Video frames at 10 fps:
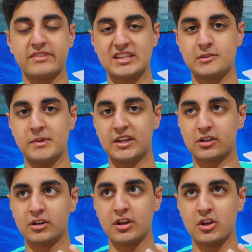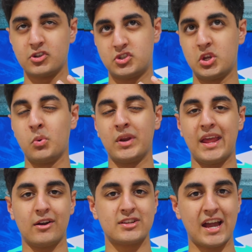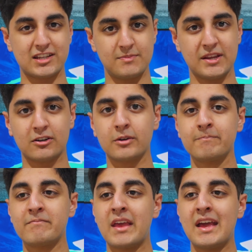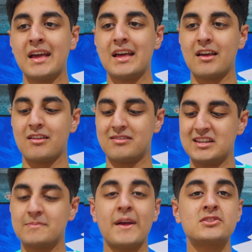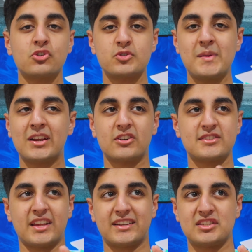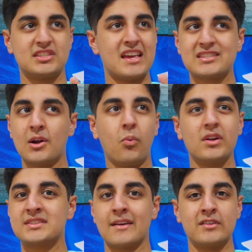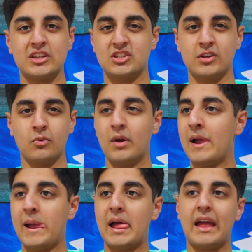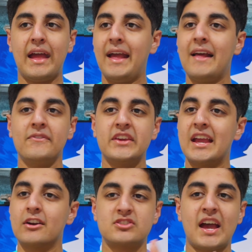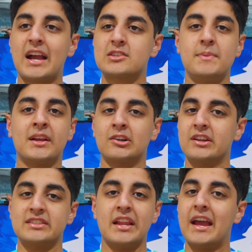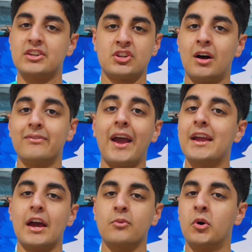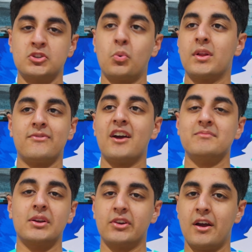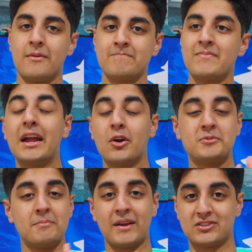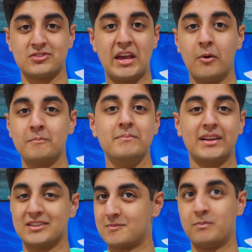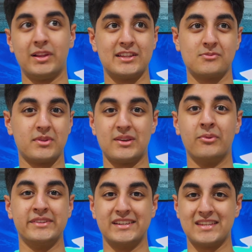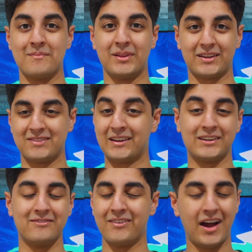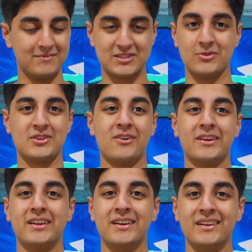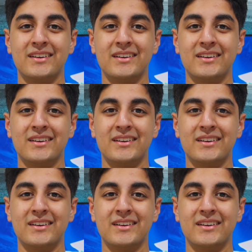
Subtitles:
this speaker to an AirTag speaker, this pencil speaker is like a Cessna 172, and the AirTag speaker is an Antonov AN-125 Miria. I hope the pictures help, because planes were the only example I could think of. I'm so sorry.